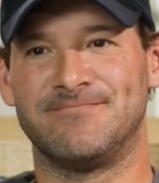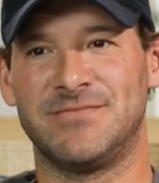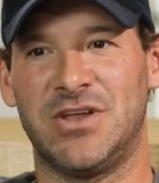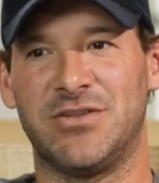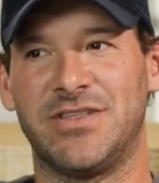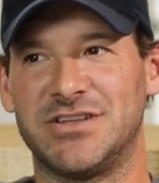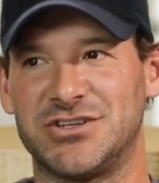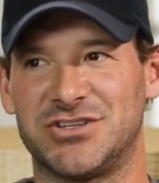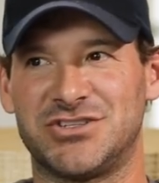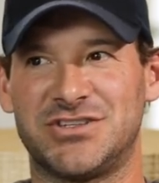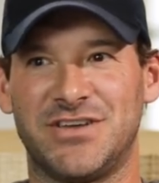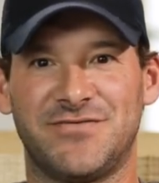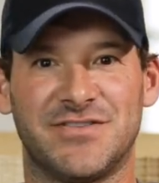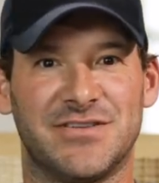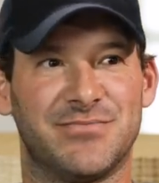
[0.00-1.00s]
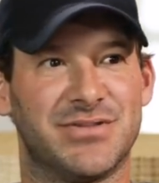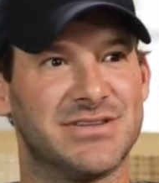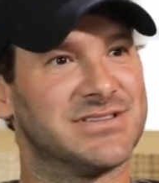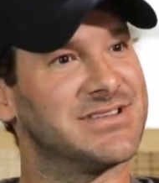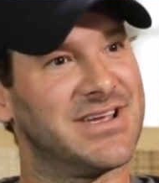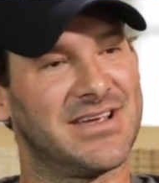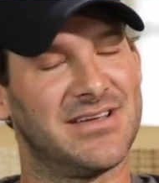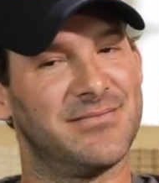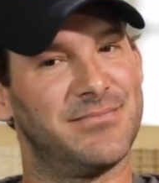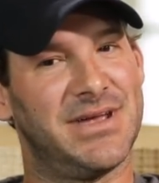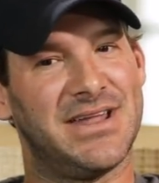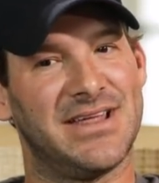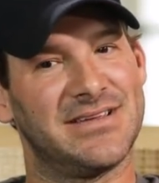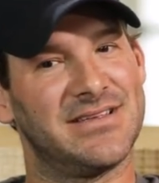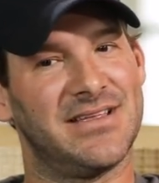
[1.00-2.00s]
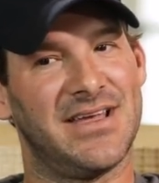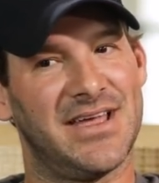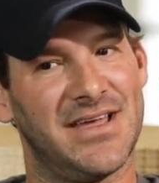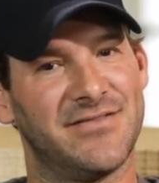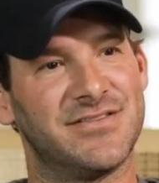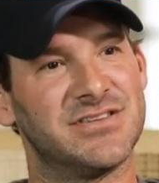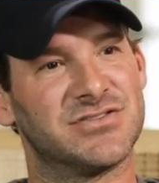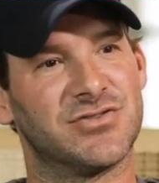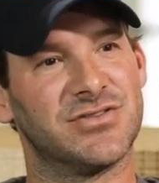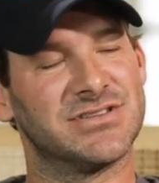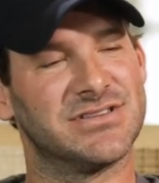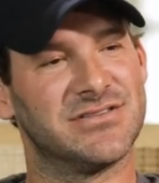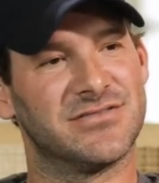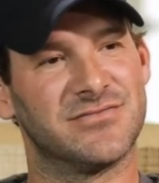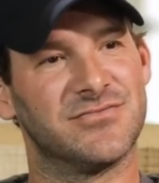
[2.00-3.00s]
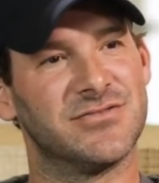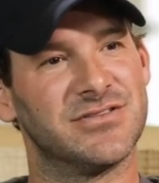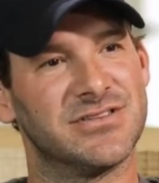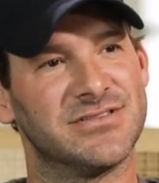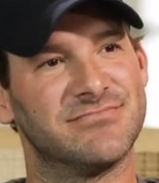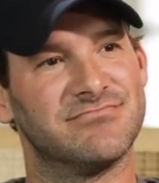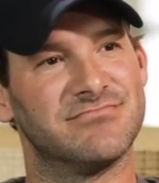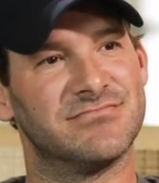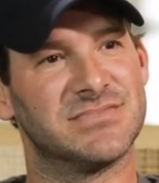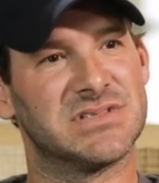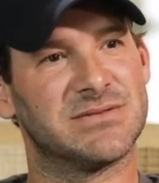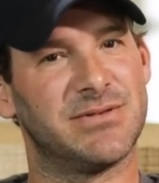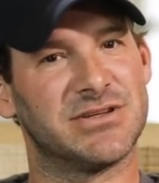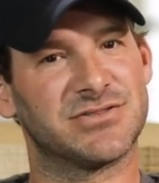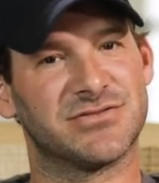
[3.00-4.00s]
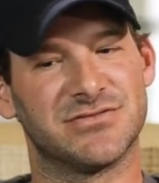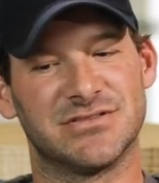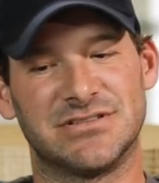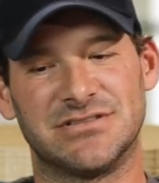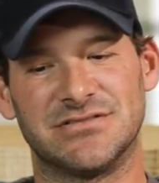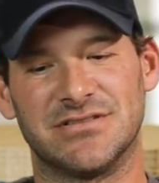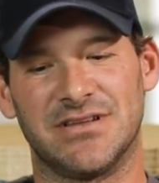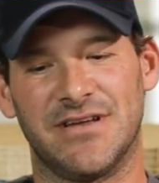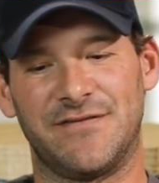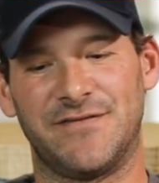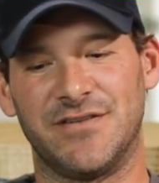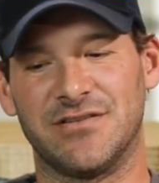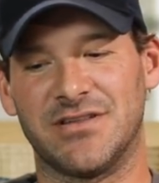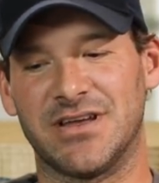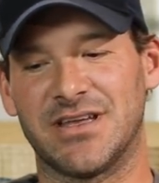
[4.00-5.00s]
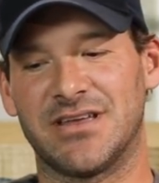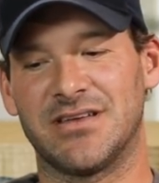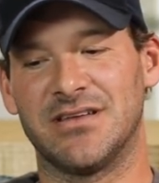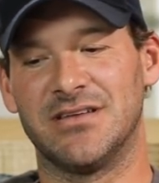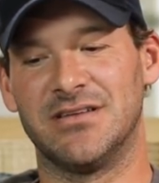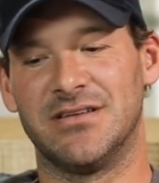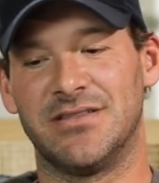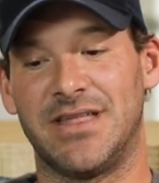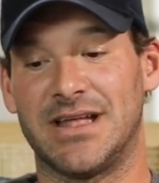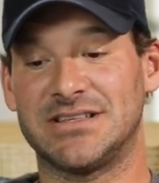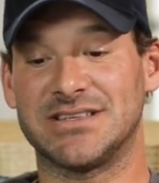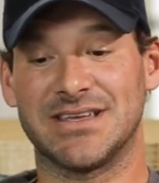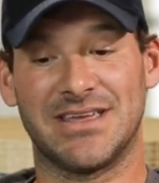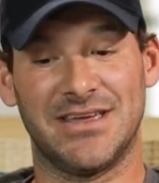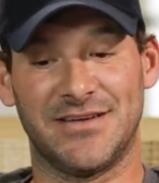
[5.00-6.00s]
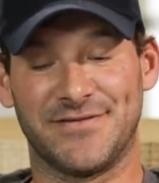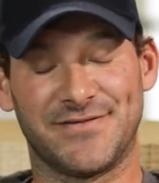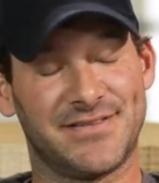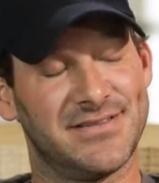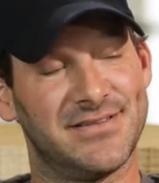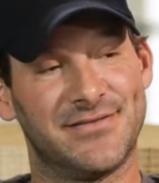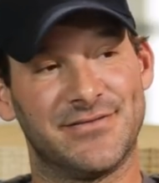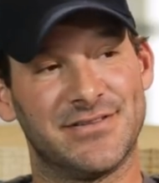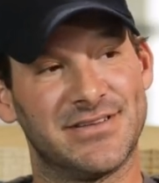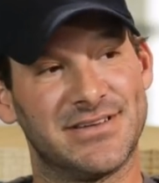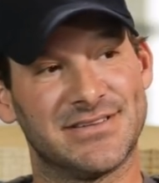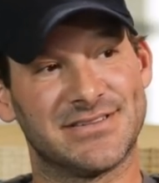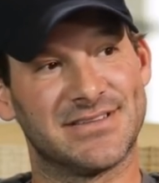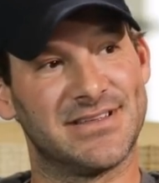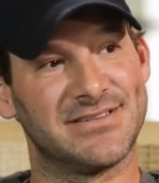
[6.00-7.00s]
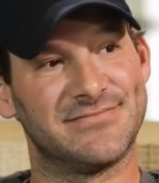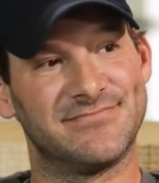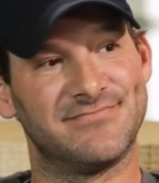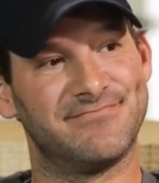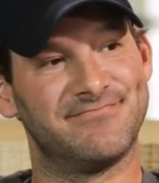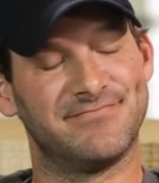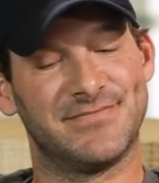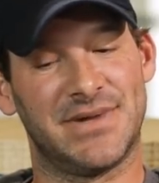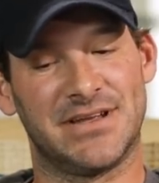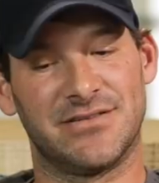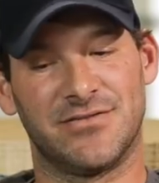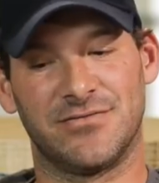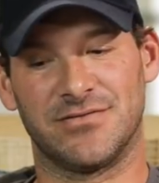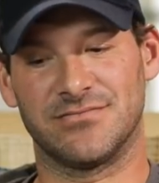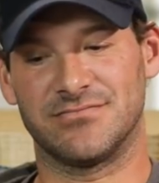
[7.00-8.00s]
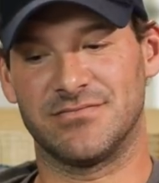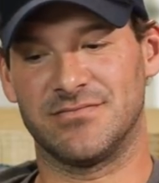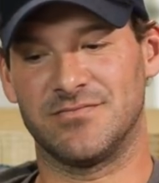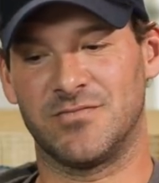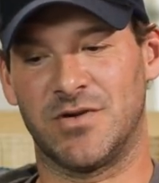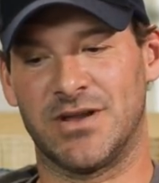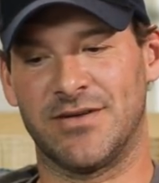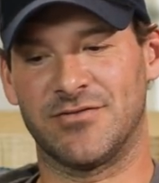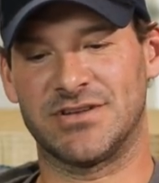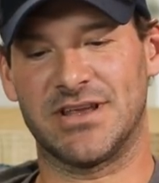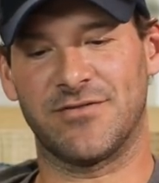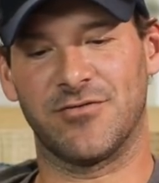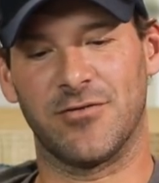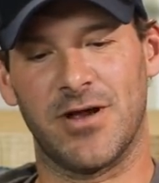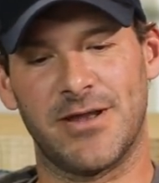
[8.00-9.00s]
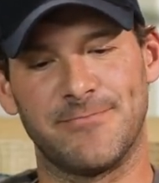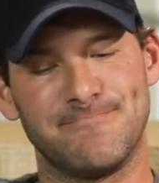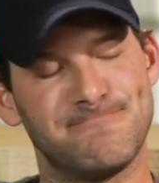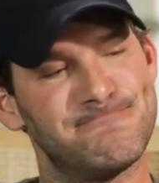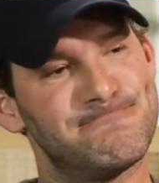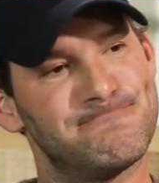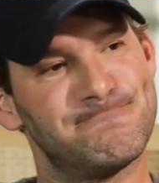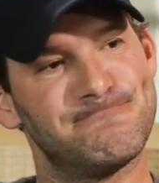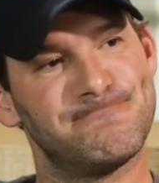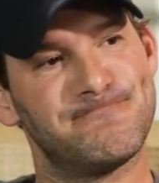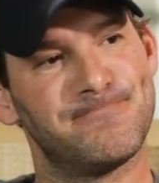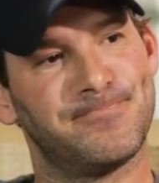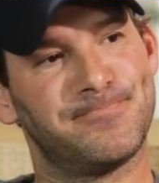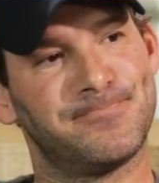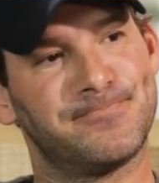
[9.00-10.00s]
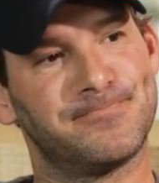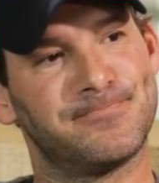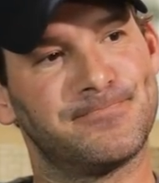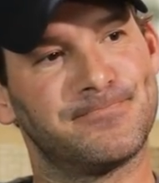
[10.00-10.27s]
yeah, they just shifted, but it's like, man, I, I have these joys and they're really special. And I feel like that's a gift. It really is that I don't want, want to ever take for granted. 2016,